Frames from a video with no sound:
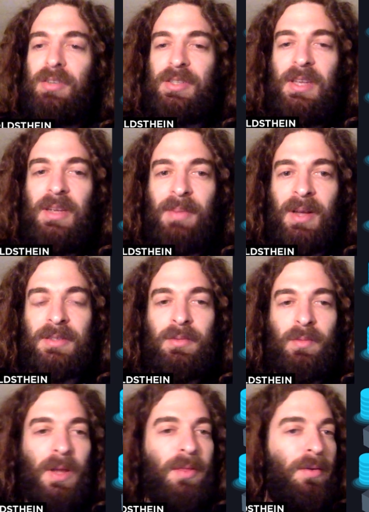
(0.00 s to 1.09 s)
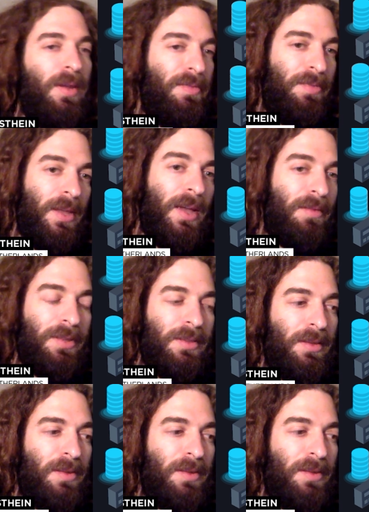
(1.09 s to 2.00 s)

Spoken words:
schemas, whether if they have it